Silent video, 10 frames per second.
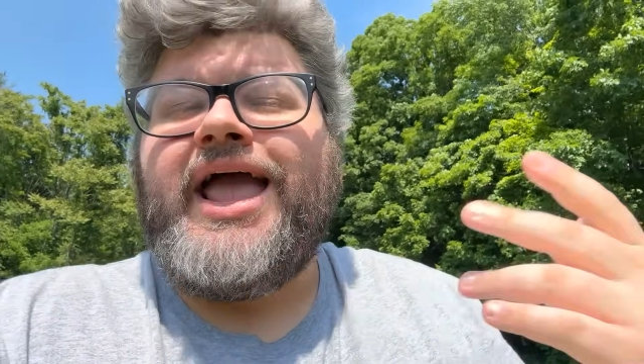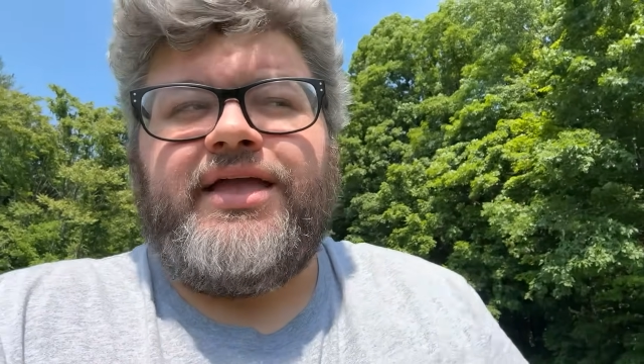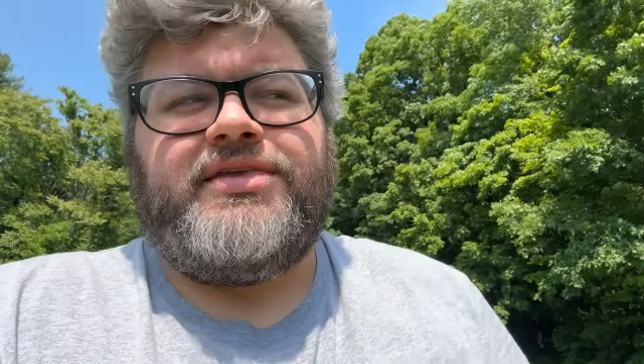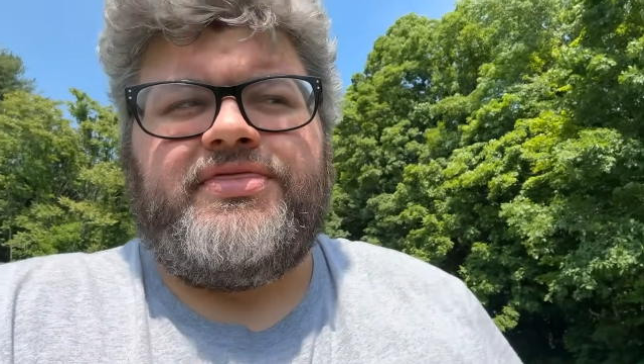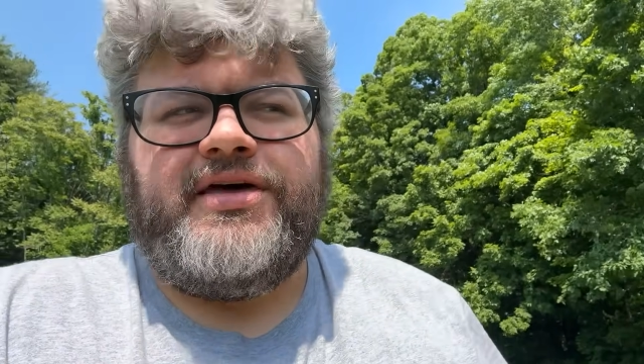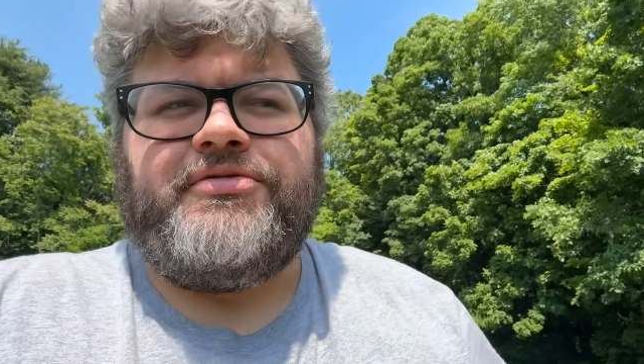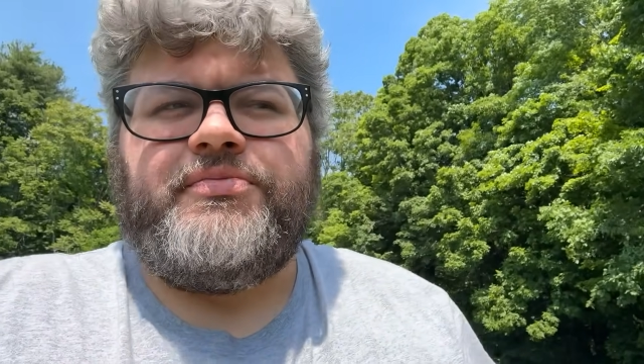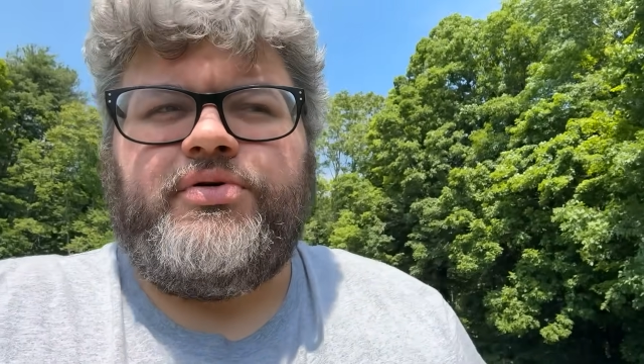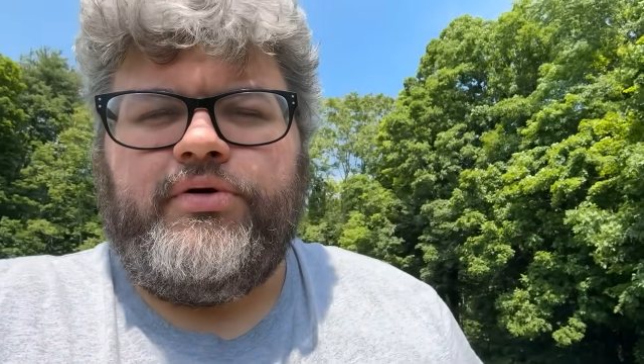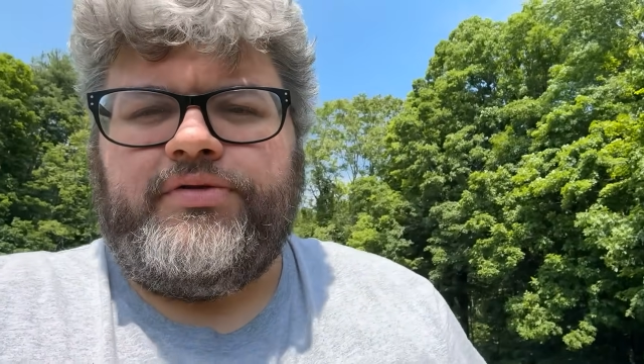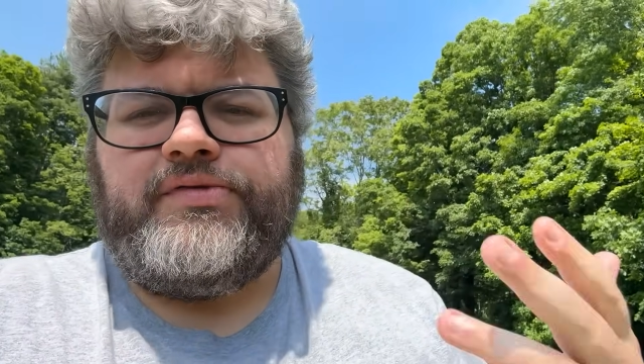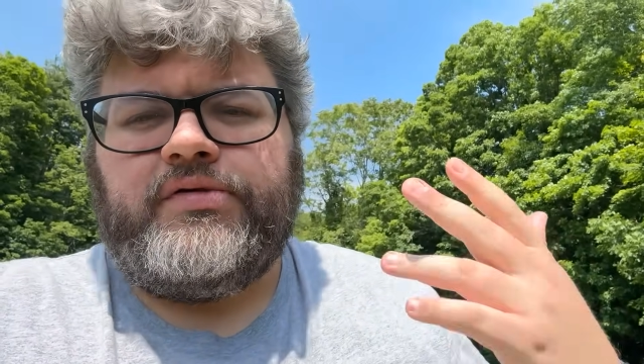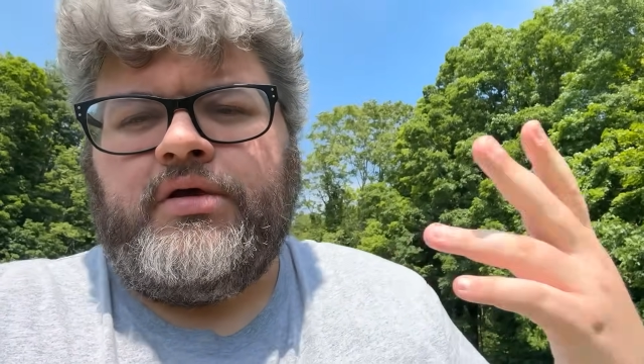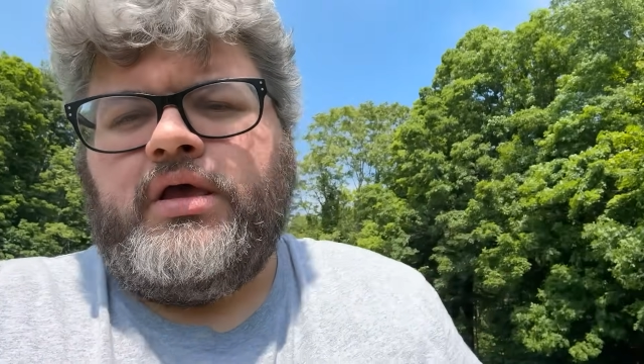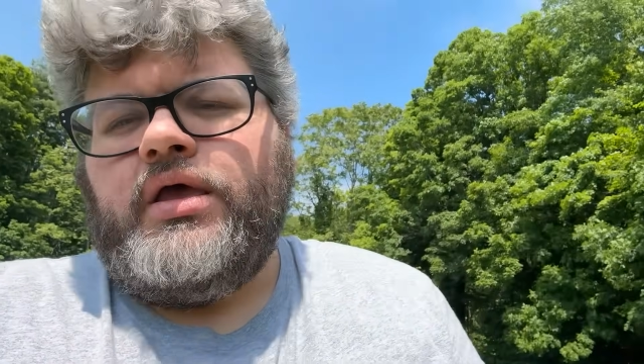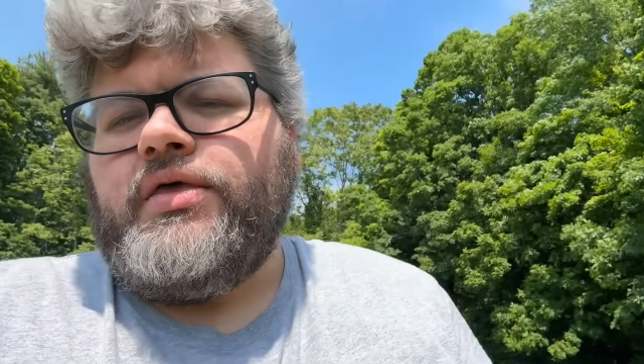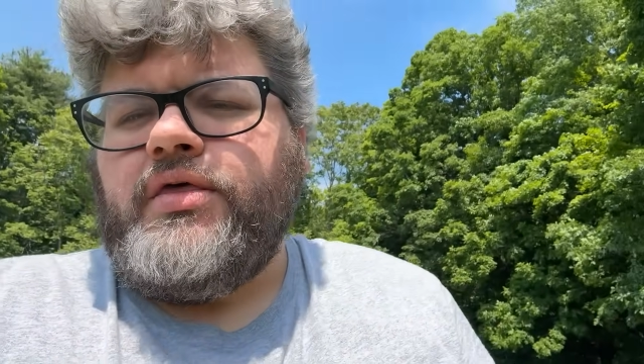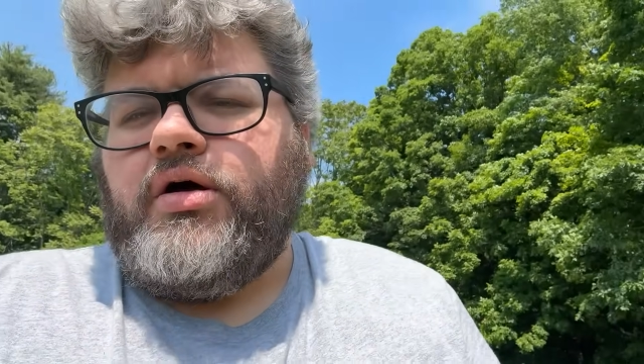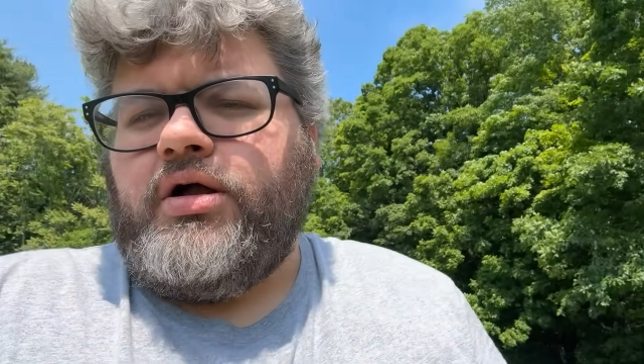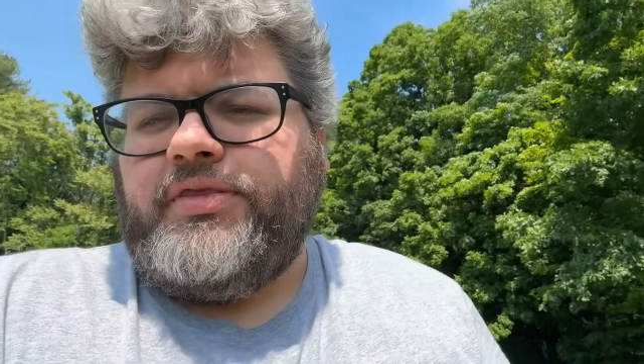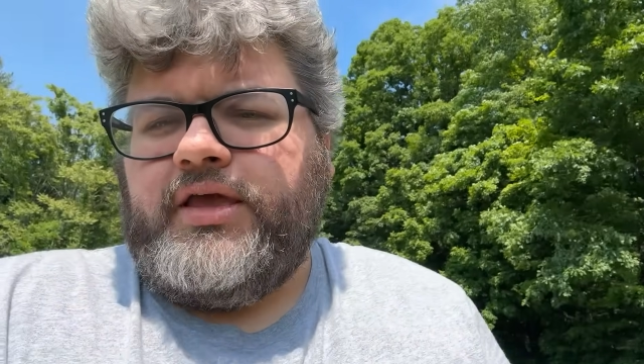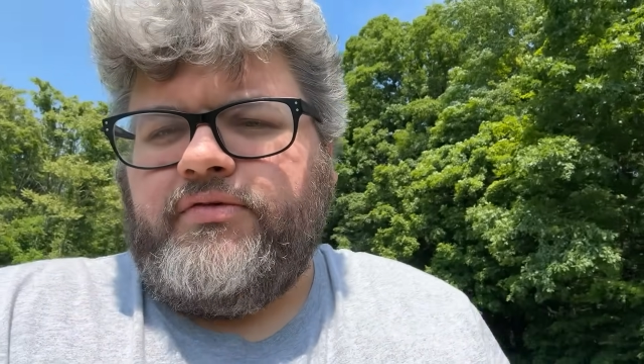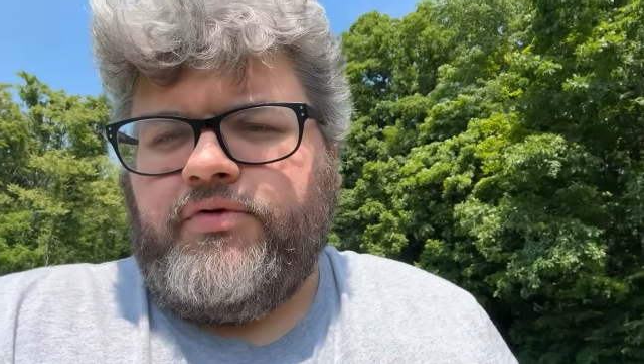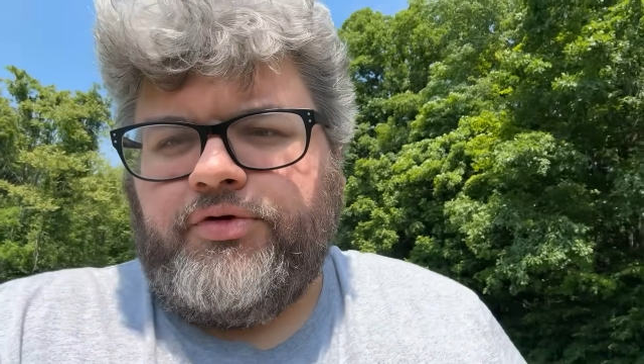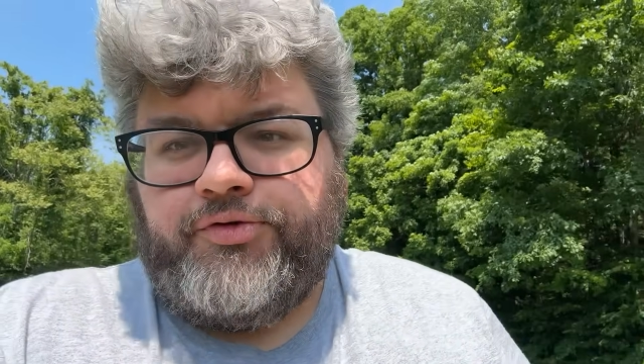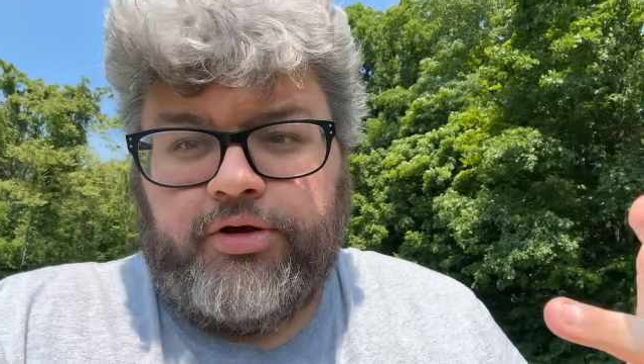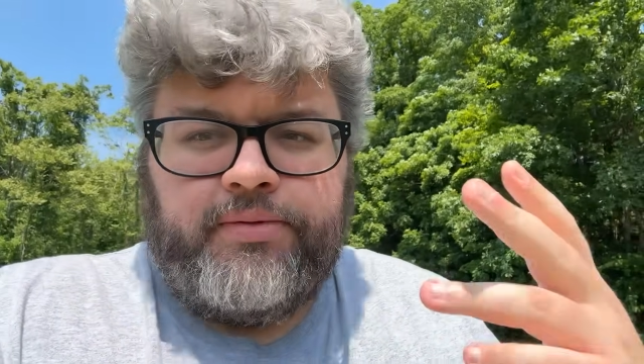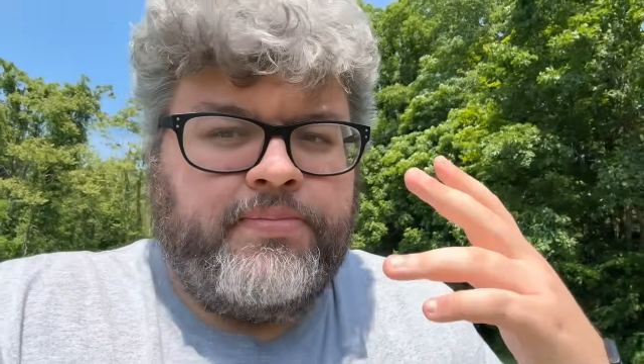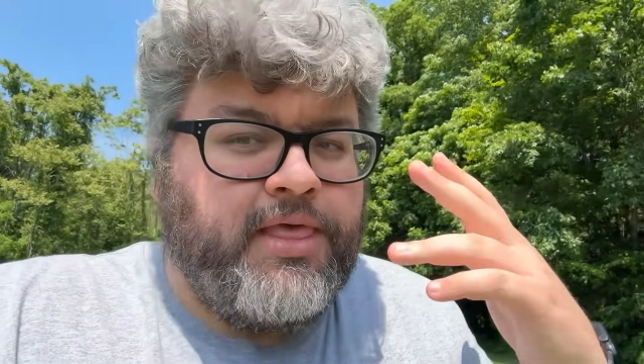and 10,000 points on the anniversary.